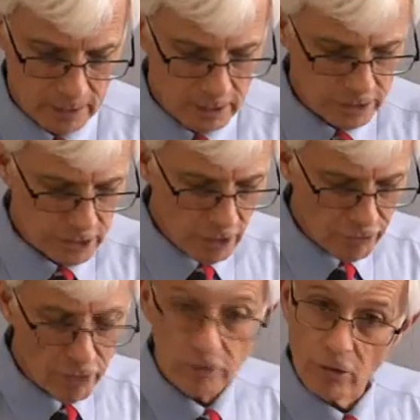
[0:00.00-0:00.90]

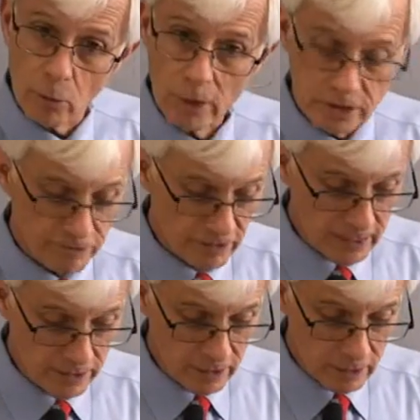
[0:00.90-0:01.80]
Suffering for one's
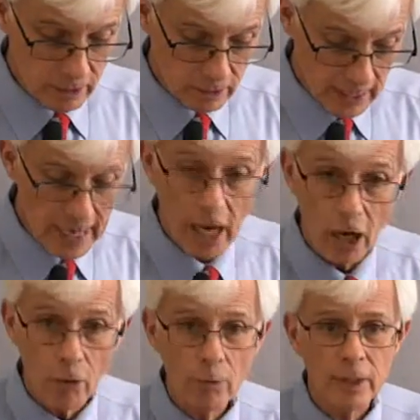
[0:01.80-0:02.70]
faith now